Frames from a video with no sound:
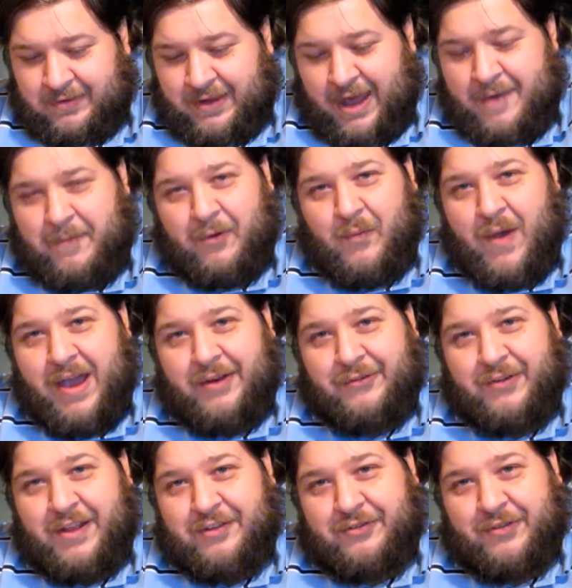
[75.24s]
I've been waiting
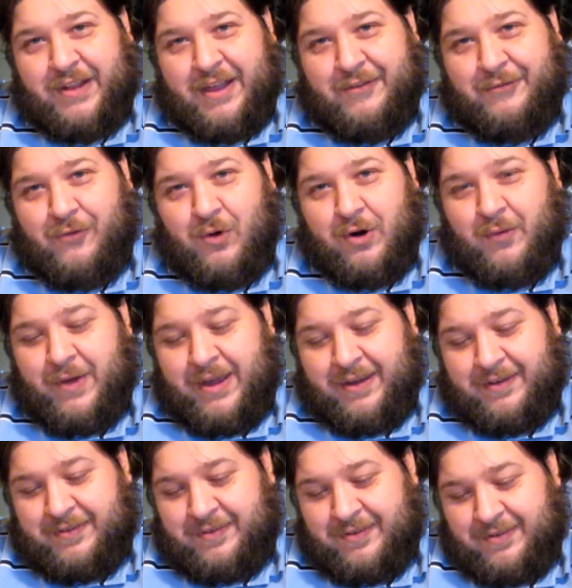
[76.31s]
for this for like four
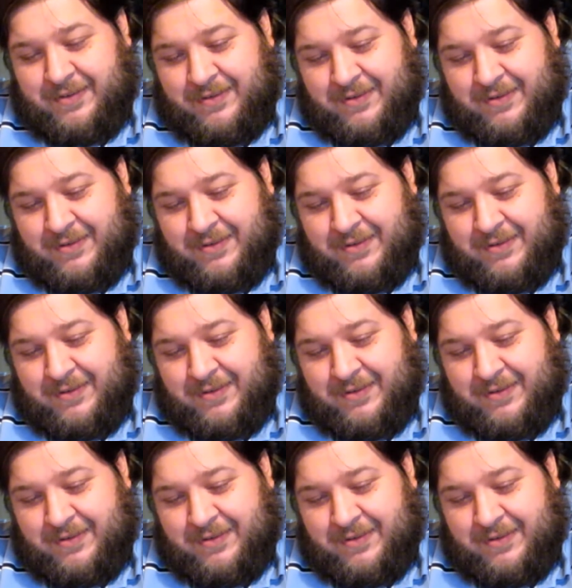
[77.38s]
weeks.